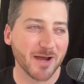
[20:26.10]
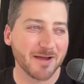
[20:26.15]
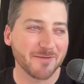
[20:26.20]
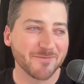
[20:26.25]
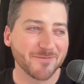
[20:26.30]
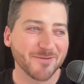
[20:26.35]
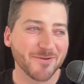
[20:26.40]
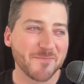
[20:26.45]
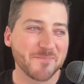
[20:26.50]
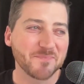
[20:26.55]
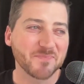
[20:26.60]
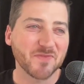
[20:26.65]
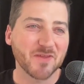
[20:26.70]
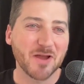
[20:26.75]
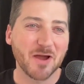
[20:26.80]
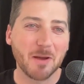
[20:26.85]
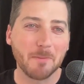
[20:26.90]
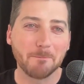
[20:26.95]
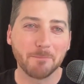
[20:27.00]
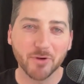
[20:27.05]
have
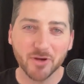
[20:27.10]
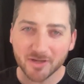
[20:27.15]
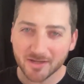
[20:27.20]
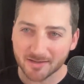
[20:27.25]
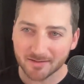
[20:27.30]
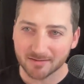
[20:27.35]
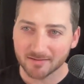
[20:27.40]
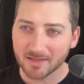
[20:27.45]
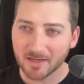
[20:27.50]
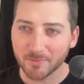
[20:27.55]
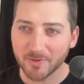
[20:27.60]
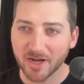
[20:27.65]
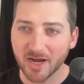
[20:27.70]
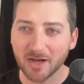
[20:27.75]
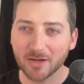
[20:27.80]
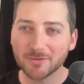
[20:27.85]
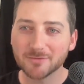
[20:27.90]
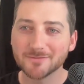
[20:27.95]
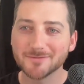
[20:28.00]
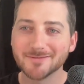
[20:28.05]
a book coming
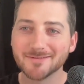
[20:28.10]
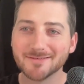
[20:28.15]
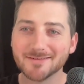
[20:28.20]
out,